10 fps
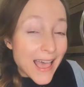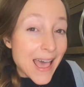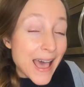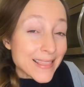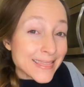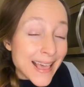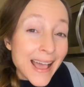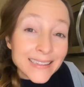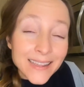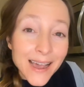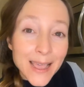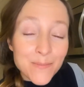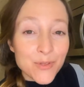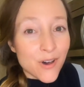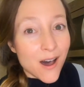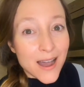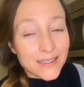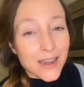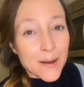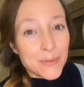At that time, the hot
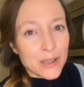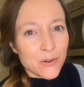topic